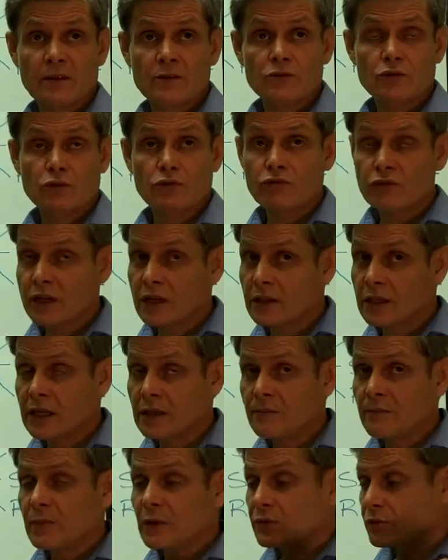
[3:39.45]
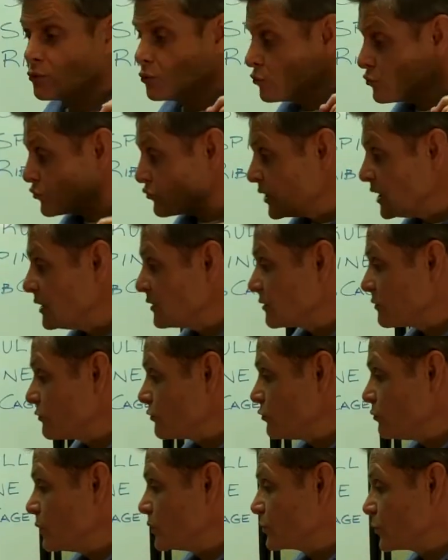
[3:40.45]
So really, to treat
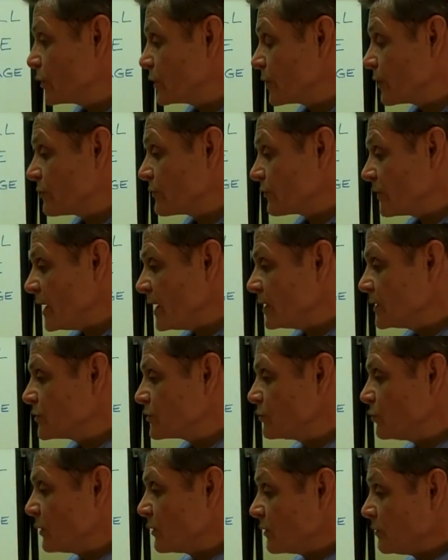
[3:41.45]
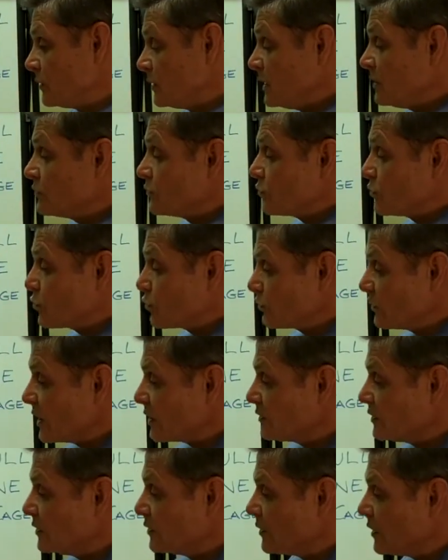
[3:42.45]
rheumatoid arthritis, you need to
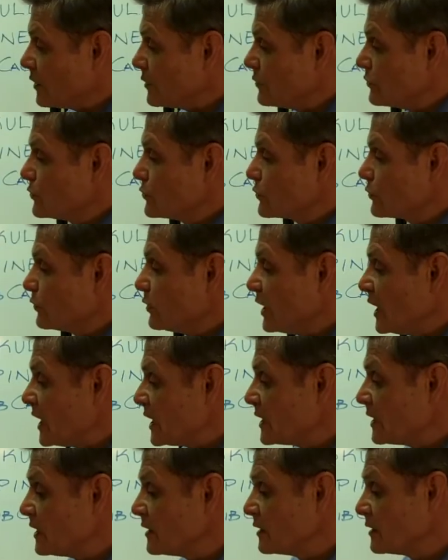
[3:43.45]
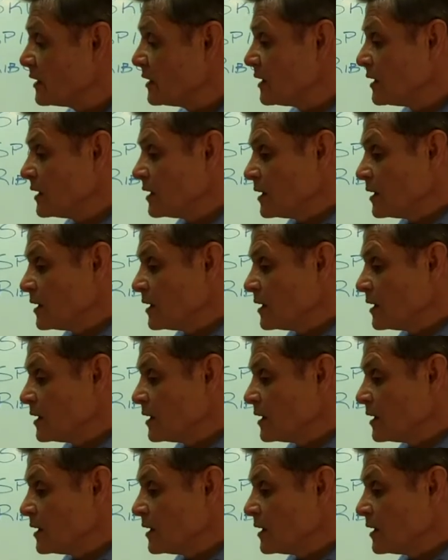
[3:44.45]
correct the underlying